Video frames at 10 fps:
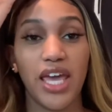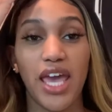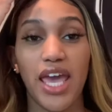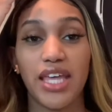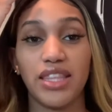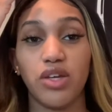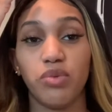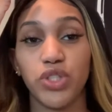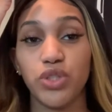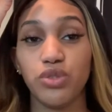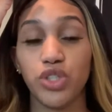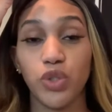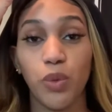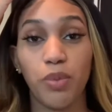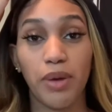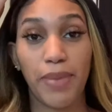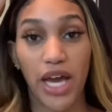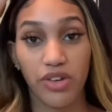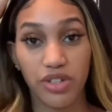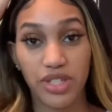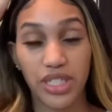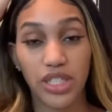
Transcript: And then when you do put powder in it,